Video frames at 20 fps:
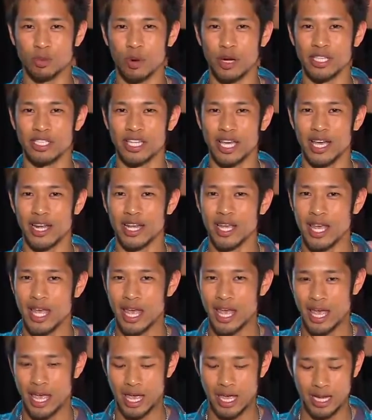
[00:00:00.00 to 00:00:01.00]
2010.
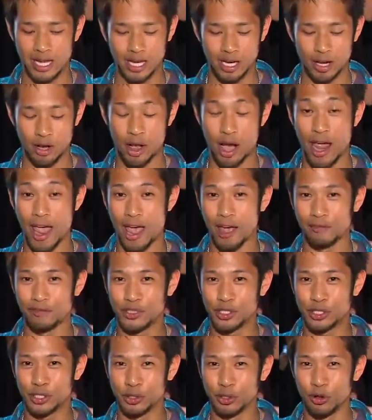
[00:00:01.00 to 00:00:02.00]
And here I have
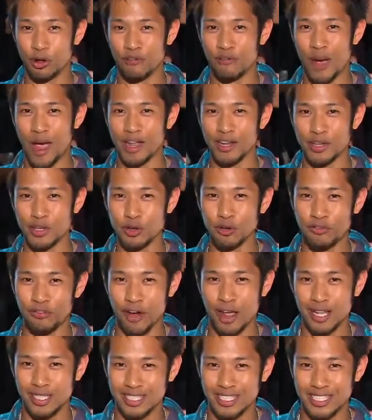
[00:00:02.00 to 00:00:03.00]
two of my new
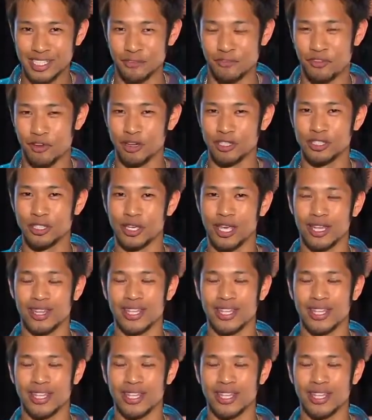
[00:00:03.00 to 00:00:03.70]
friends. This is the first look